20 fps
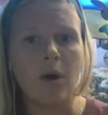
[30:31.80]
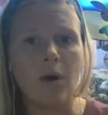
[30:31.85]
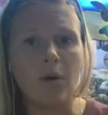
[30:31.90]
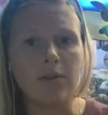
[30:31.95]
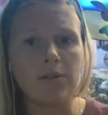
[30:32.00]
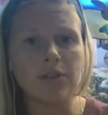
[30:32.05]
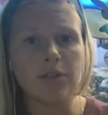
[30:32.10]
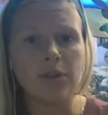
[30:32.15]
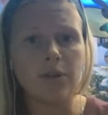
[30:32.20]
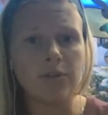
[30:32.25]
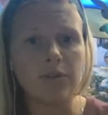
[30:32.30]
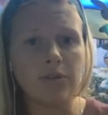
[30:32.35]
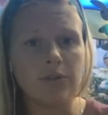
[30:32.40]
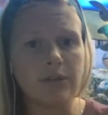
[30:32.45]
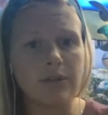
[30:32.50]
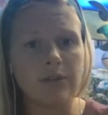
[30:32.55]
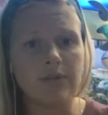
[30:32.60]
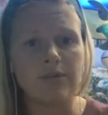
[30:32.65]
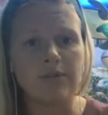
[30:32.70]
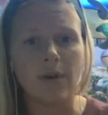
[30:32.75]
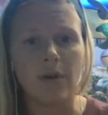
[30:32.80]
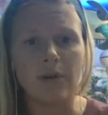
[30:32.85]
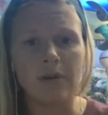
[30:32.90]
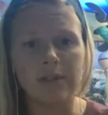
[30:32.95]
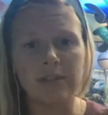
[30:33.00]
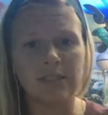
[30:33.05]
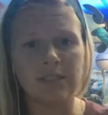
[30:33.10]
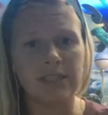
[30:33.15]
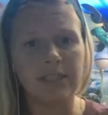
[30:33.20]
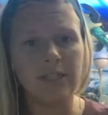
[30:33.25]
Also, you can
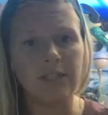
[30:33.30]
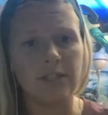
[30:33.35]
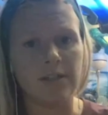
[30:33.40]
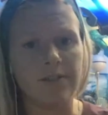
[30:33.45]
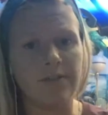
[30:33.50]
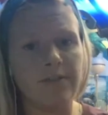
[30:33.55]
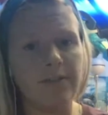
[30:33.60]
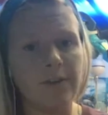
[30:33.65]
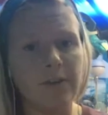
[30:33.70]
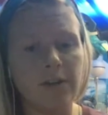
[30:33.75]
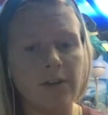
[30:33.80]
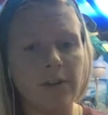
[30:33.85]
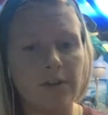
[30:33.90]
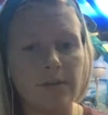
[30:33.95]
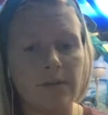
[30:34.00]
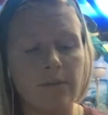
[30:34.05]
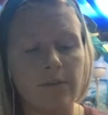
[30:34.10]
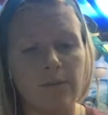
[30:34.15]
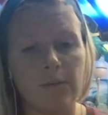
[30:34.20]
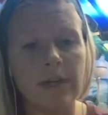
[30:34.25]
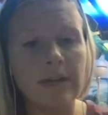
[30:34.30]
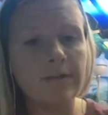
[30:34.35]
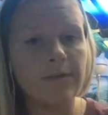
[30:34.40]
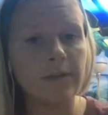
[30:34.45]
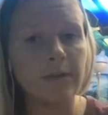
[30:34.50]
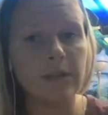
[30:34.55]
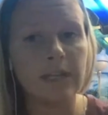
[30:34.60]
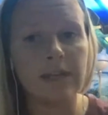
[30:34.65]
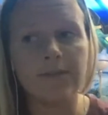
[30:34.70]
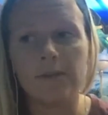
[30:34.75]
volunteer for Reef
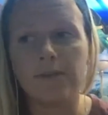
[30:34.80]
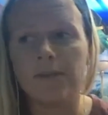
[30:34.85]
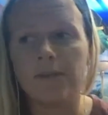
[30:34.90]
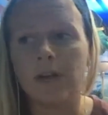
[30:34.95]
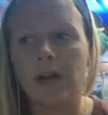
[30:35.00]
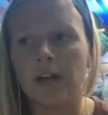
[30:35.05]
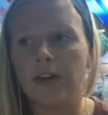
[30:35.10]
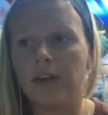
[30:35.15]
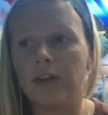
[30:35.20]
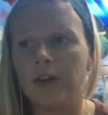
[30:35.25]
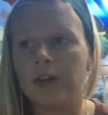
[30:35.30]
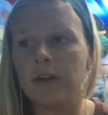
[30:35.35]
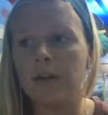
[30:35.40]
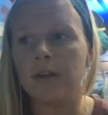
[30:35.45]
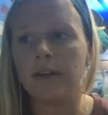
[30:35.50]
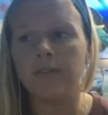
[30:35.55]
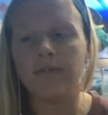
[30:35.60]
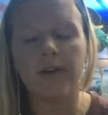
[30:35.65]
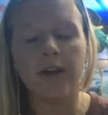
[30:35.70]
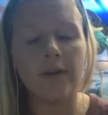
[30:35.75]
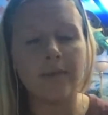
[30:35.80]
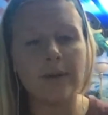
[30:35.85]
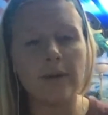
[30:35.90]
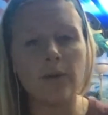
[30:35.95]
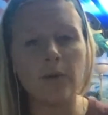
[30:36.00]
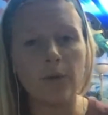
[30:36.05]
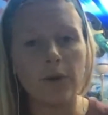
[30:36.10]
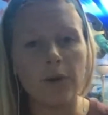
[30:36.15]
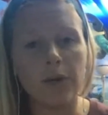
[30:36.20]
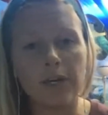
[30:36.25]
Relief or for other
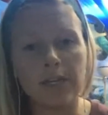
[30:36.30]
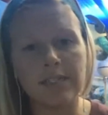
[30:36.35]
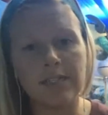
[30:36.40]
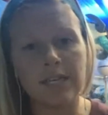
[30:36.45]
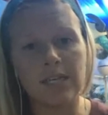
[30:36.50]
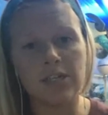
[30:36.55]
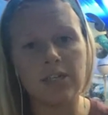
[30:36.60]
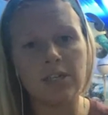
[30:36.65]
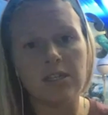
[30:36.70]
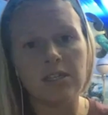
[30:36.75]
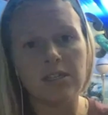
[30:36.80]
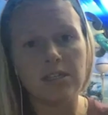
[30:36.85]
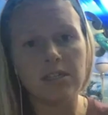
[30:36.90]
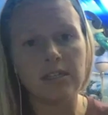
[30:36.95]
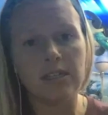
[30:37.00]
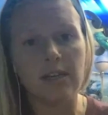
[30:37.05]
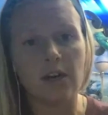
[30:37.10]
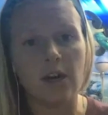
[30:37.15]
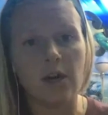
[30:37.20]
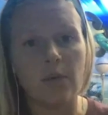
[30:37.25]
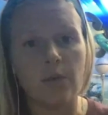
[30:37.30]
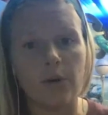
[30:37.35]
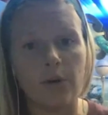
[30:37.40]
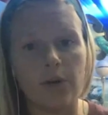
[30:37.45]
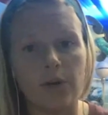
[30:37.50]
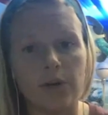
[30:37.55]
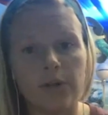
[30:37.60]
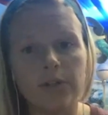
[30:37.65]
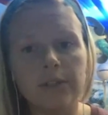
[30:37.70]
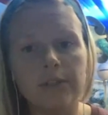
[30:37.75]
environmental organizations in our
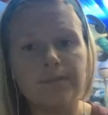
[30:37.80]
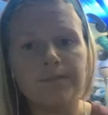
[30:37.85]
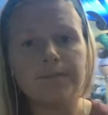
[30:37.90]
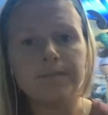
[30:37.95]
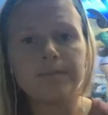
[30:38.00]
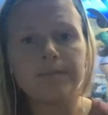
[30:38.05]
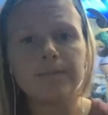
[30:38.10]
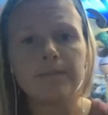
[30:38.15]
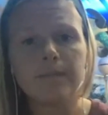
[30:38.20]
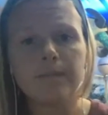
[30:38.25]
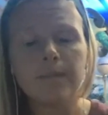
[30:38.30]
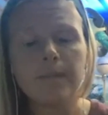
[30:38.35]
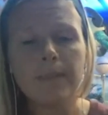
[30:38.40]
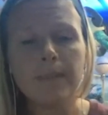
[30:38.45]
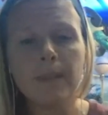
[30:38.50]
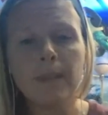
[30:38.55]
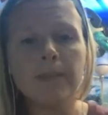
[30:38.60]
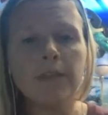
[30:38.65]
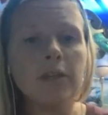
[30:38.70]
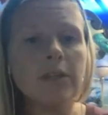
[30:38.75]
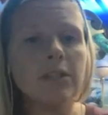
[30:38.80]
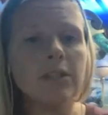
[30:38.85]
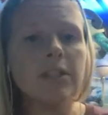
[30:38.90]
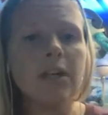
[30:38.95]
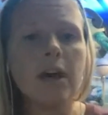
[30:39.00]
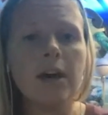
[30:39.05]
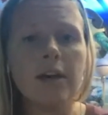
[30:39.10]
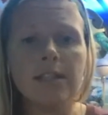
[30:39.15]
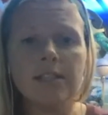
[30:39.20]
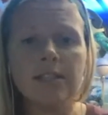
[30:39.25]
world. There's
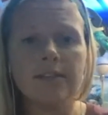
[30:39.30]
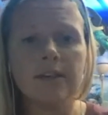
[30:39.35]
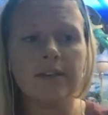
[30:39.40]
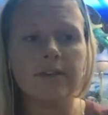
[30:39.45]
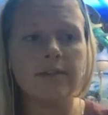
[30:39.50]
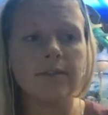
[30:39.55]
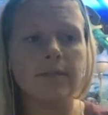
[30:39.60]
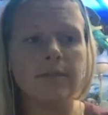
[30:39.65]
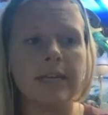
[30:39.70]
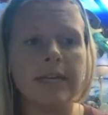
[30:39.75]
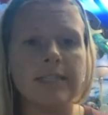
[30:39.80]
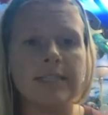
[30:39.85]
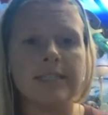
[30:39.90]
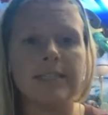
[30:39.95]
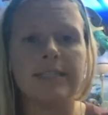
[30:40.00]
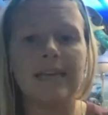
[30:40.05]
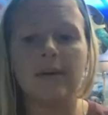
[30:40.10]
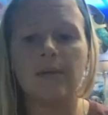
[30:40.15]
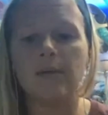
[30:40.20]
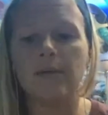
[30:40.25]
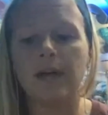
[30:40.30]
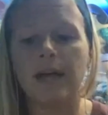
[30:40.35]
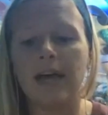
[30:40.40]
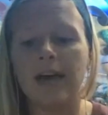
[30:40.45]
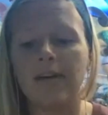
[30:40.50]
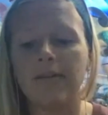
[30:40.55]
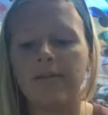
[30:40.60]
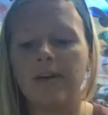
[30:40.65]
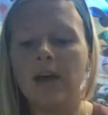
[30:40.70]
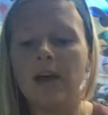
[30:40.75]
tons of different places that will
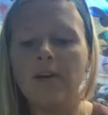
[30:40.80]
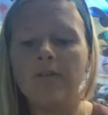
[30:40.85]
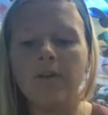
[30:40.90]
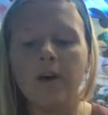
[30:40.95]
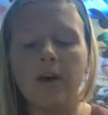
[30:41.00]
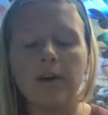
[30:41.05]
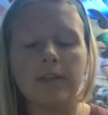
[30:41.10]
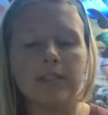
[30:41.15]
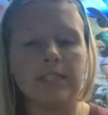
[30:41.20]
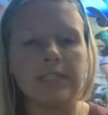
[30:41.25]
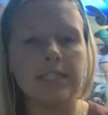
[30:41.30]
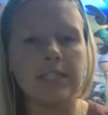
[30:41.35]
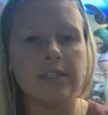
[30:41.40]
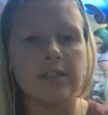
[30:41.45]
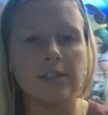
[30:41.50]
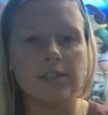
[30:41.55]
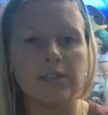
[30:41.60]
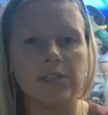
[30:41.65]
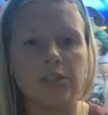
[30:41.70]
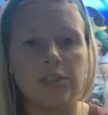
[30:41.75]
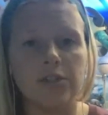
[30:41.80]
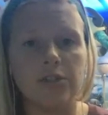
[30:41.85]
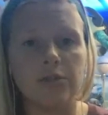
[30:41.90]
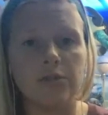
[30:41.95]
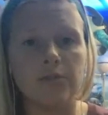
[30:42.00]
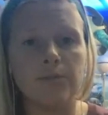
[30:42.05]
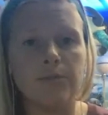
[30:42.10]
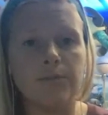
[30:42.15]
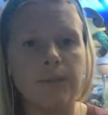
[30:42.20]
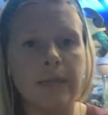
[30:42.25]
have volunteers
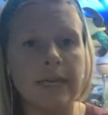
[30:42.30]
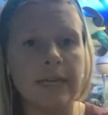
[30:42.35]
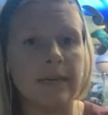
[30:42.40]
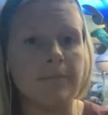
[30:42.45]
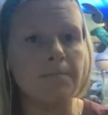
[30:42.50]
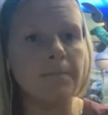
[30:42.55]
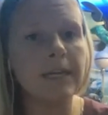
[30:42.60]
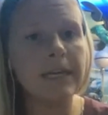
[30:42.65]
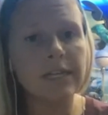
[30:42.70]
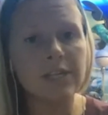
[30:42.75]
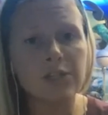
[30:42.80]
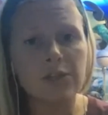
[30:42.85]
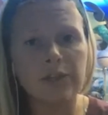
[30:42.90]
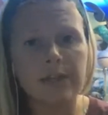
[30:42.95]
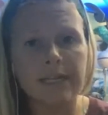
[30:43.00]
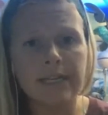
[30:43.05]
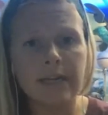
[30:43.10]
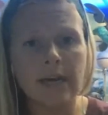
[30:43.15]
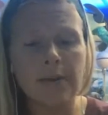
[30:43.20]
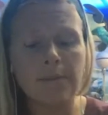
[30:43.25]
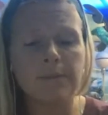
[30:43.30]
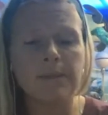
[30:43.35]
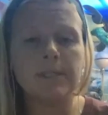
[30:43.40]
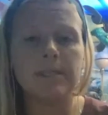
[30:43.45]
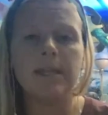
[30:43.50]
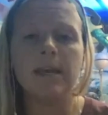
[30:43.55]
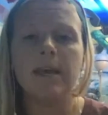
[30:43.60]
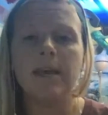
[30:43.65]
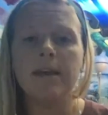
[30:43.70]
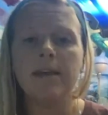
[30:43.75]
do big beach
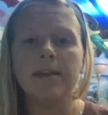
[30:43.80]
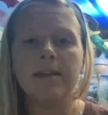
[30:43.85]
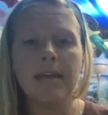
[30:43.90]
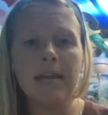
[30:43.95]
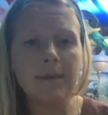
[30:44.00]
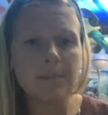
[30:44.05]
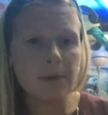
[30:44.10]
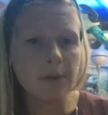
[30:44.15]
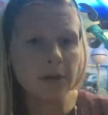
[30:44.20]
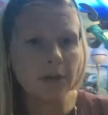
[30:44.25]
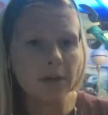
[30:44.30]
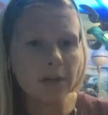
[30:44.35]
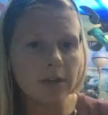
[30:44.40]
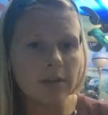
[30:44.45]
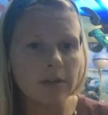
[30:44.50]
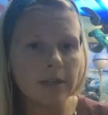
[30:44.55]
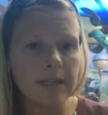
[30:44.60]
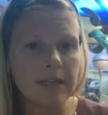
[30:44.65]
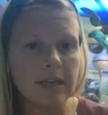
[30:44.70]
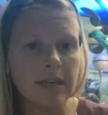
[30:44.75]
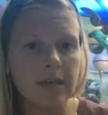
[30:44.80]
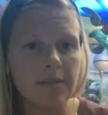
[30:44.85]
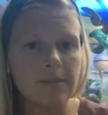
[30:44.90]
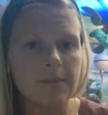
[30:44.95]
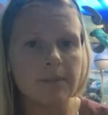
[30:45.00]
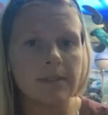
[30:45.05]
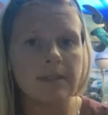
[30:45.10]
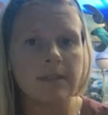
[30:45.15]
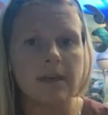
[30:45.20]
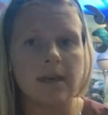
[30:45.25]
cleanups, neighborhood
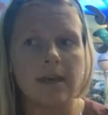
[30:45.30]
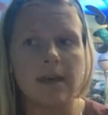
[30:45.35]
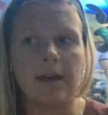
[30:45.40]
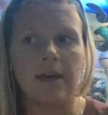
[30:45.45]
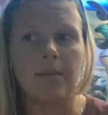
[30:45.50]
cleanups,